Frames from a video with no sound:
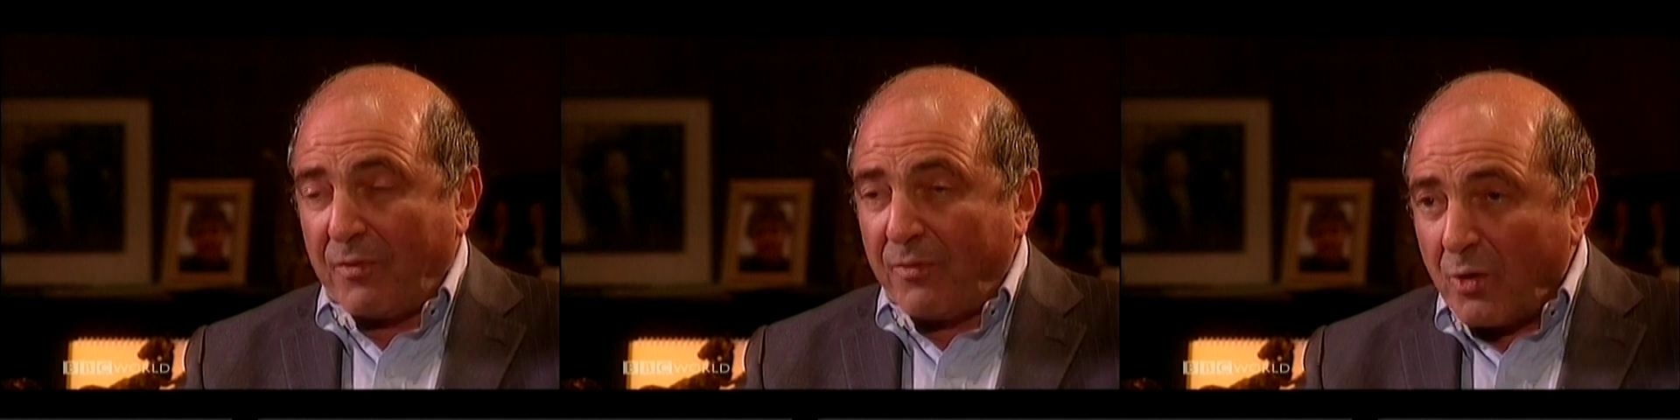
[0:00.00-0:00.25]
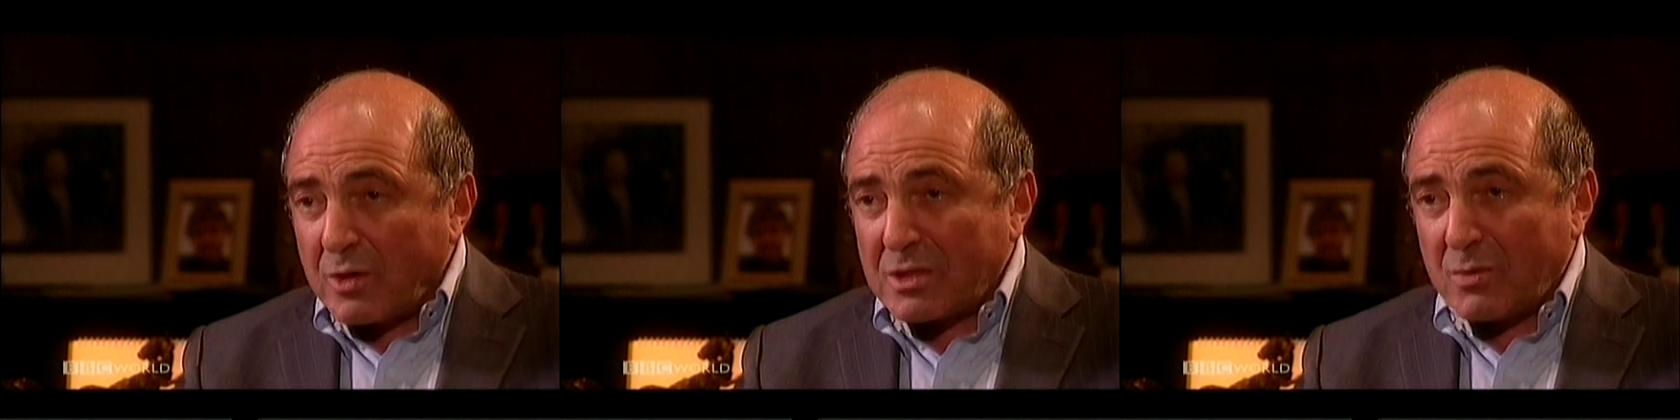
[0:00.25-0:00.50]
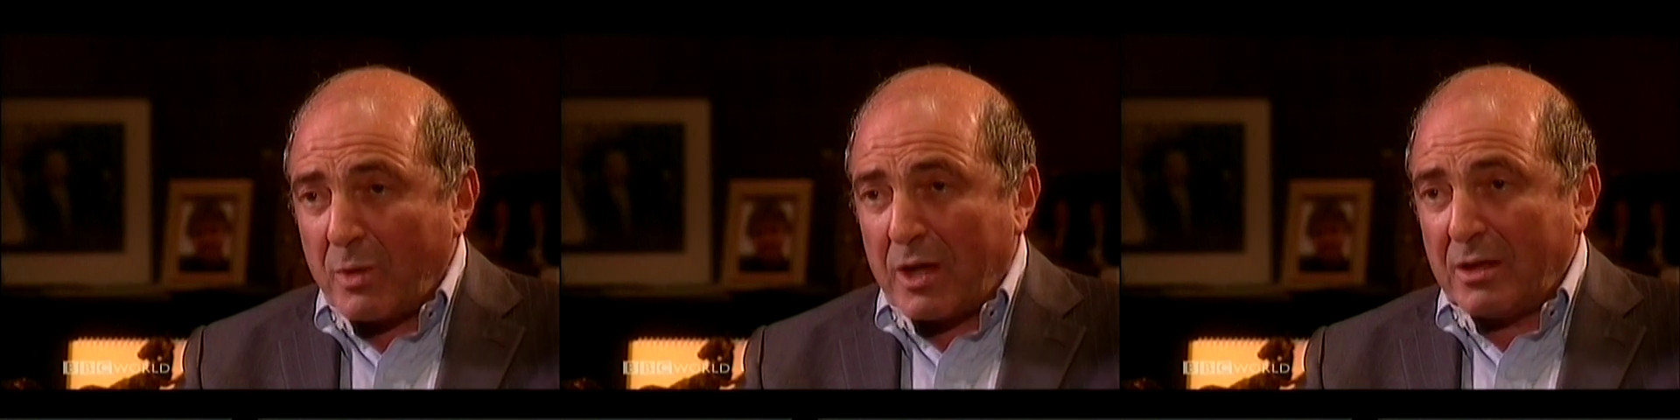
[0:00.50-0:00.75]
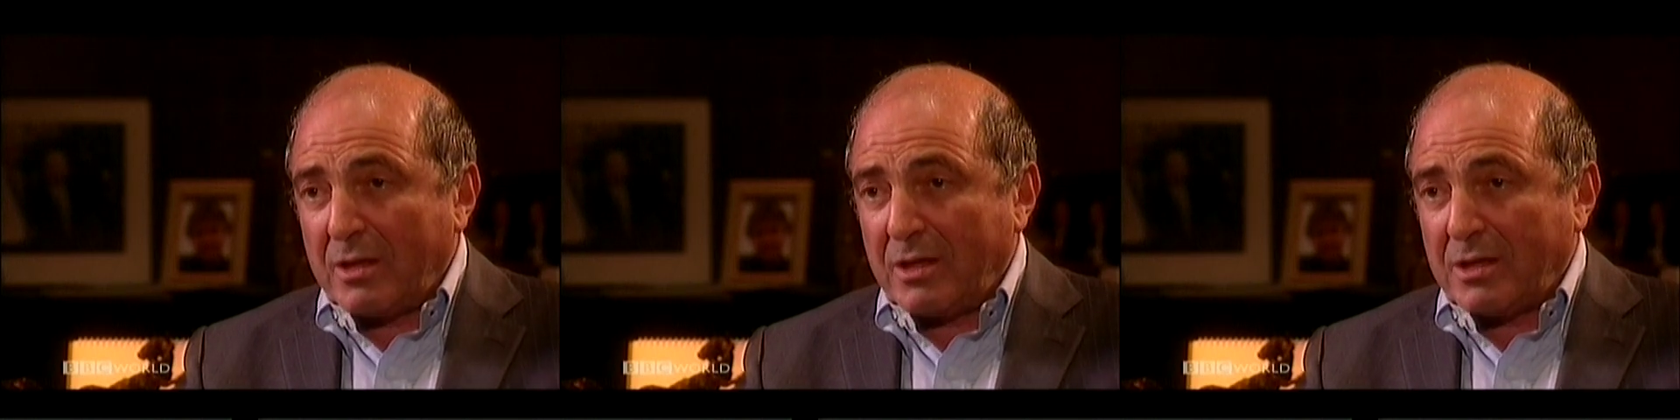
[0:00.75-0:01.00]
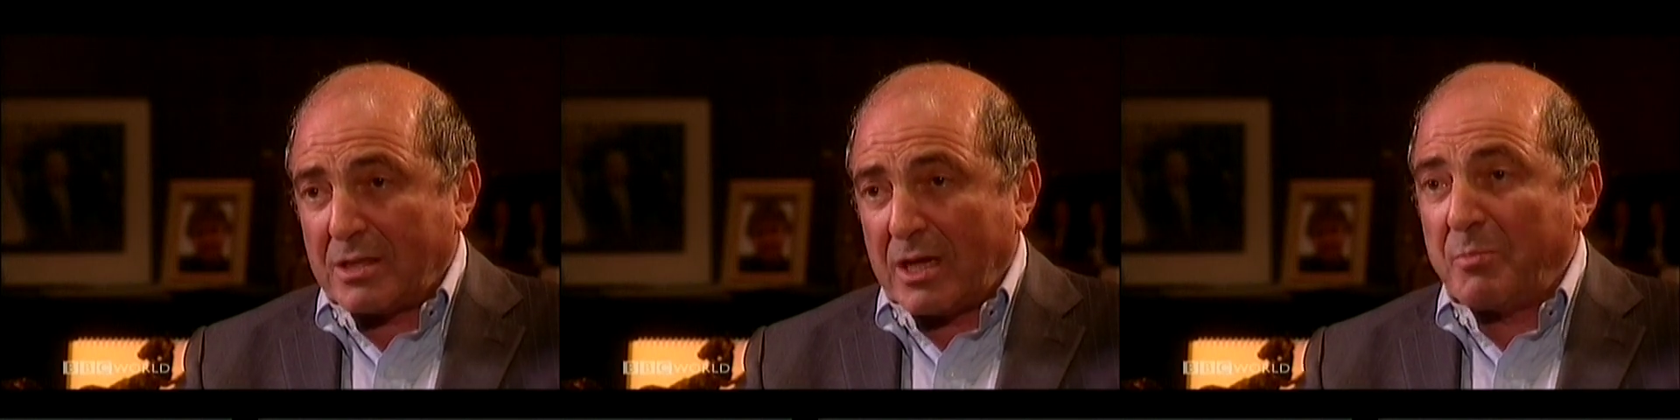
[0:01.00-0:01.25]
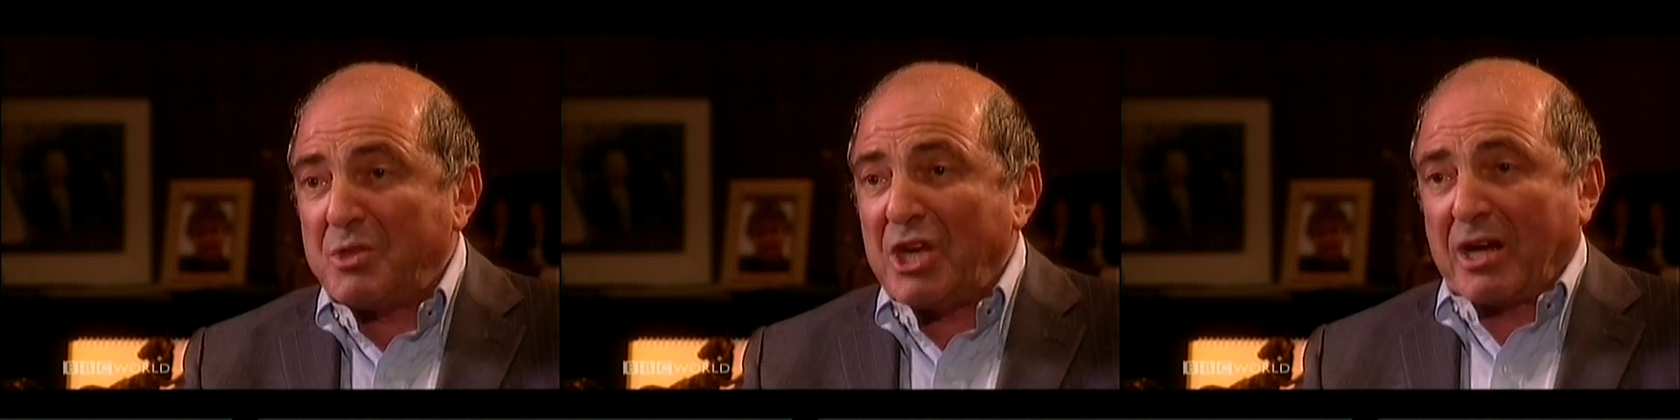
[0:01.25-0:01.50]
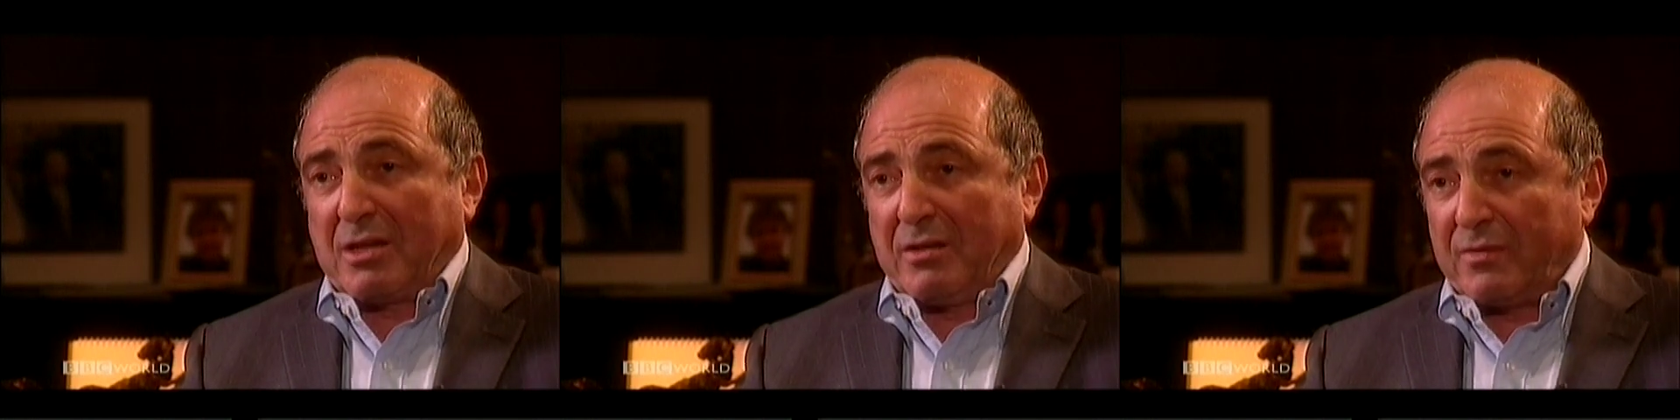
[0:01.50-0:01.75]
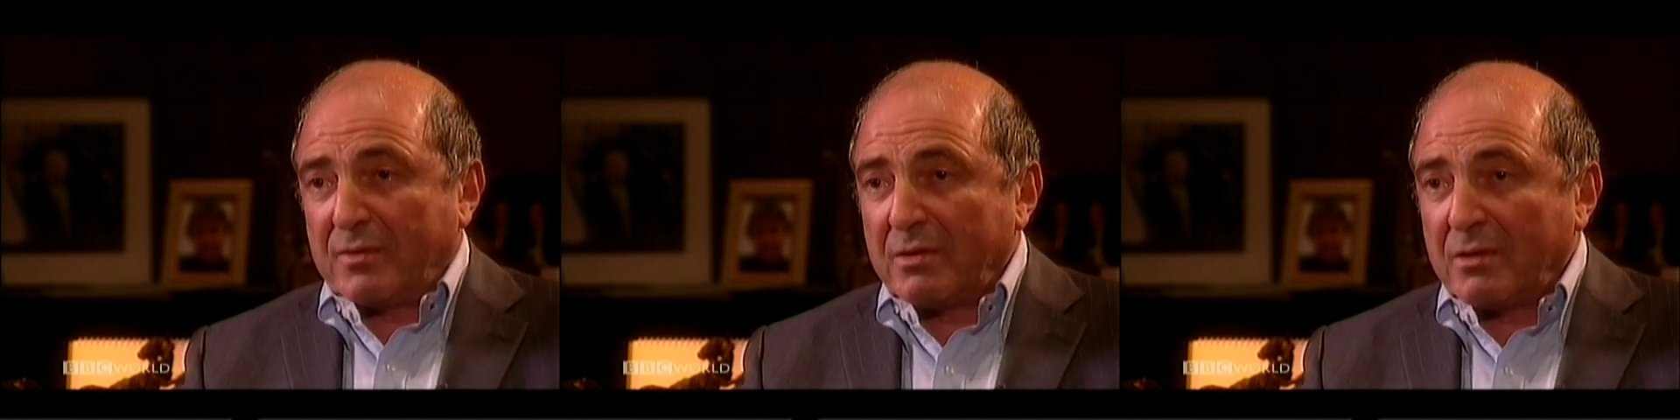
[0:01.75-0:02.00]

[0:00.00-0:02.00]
first one is objective.